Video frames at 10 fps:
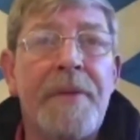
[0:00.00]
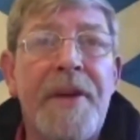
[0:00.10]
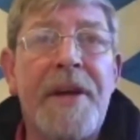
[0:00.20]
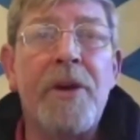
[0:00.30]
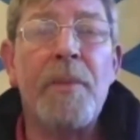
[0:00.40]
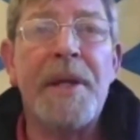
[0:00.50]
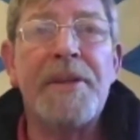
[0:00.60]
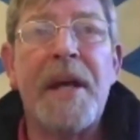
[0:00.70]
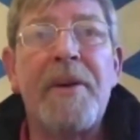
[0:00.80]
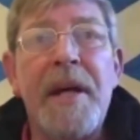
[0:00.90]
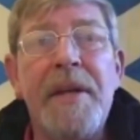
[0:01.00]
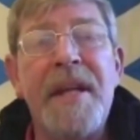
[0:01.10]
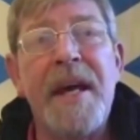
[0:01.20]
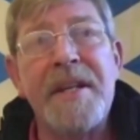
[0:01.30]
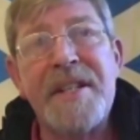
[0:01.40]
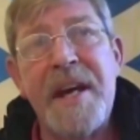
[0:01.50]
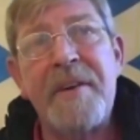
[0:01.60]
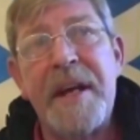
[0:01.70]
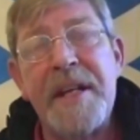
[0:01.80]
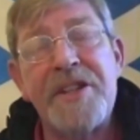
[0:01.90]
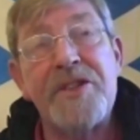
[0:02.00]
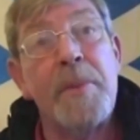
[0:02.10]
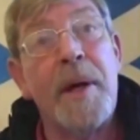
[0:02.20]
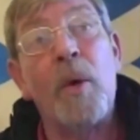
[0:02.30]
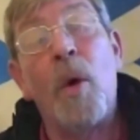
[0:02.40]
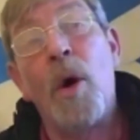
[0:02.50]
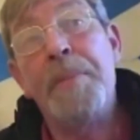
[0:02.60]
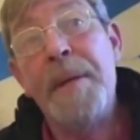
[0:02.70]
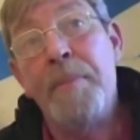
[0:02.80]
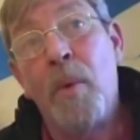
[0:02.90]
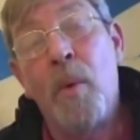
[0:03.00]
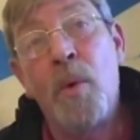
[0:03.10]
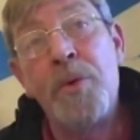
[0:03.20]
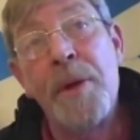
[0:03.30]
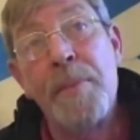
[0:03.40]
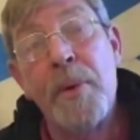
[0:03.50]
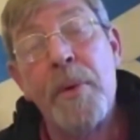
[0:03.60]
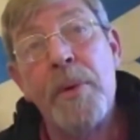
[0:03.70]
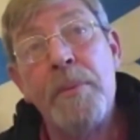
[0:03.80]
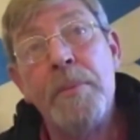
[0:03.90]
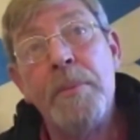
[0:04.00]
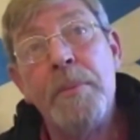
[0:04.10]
and the economic decline accelerates, because there'll be a lot of people owning the brew.